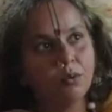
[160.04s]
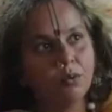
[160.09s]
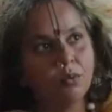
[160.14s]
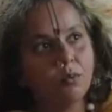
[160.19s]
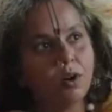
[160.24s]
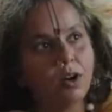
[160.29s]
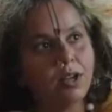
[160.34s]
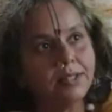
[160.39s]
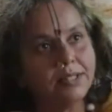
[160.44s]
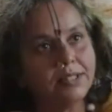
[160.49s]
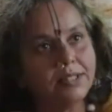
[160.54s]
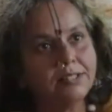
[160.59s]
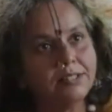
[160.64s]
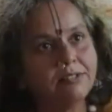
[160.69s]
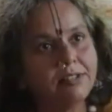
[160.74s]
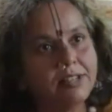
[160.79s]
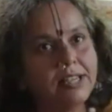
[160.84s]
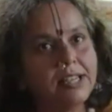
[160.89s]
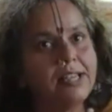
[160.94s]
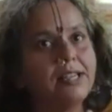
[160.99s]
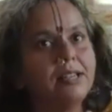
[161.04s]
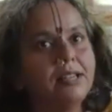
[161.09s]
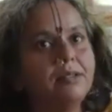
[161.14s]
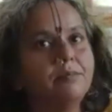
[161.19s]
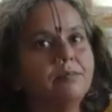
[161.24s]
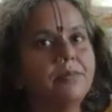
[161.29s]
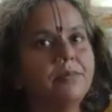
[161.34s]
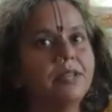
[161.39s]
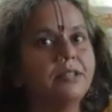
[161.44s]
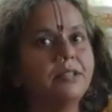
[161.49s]
What it really
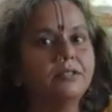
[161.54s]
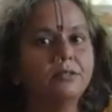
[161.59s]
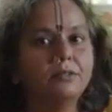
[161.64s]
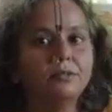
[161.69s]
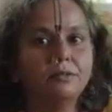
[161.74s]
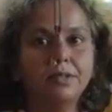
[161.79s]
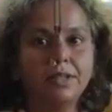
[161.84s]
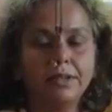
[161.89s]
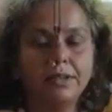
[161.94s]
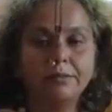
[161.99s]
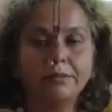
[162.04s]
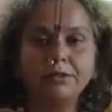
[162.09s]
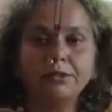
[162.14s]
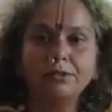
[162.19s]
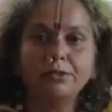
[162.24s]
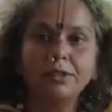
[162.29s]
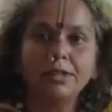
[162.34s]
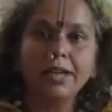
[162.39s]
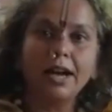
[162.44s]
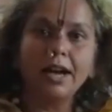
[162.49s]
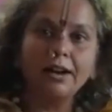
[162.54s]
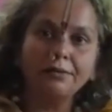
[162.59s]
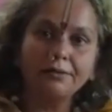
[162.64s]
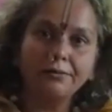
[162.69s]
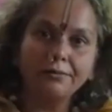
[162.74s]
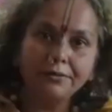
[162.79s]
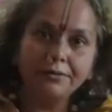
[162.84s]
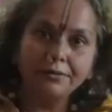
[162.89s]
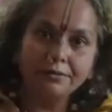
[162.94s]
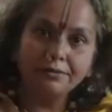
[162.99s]
means to them to love